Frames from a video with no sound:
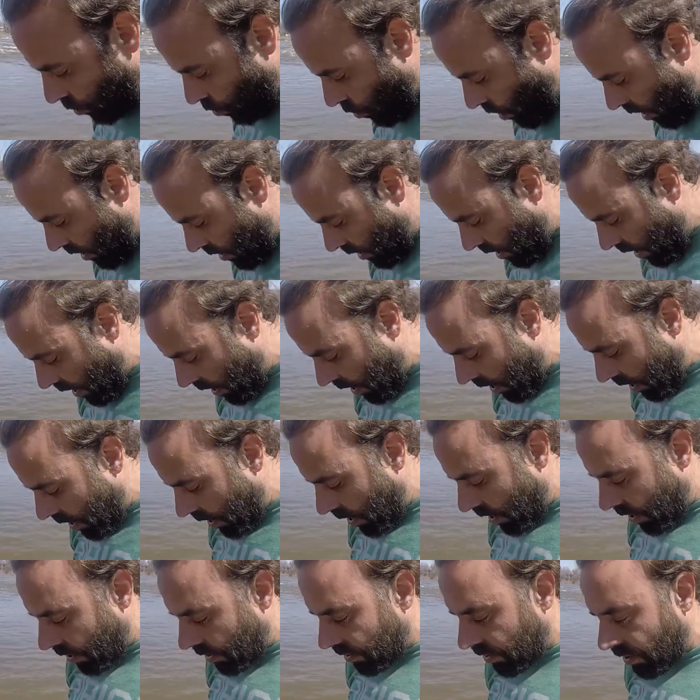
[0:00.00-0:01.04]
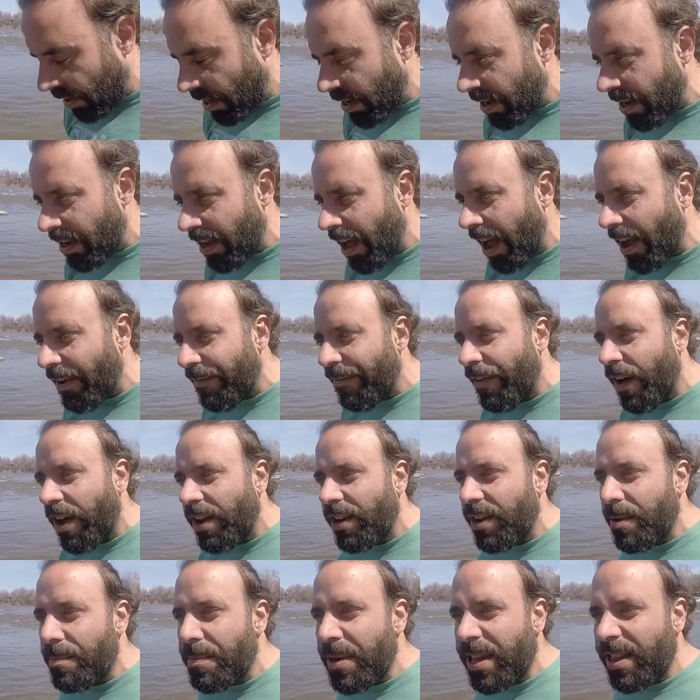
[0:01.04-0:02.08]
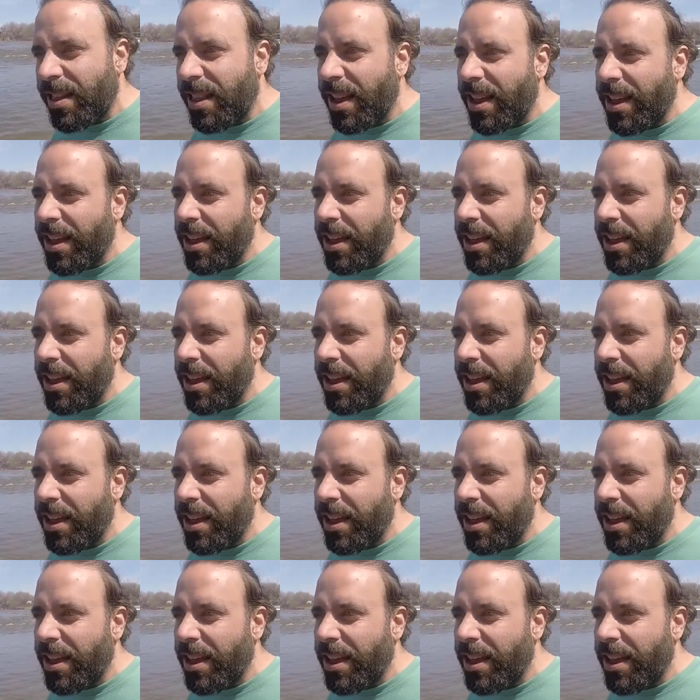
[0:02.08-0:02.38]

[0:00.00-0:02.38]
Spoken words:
what I find a bit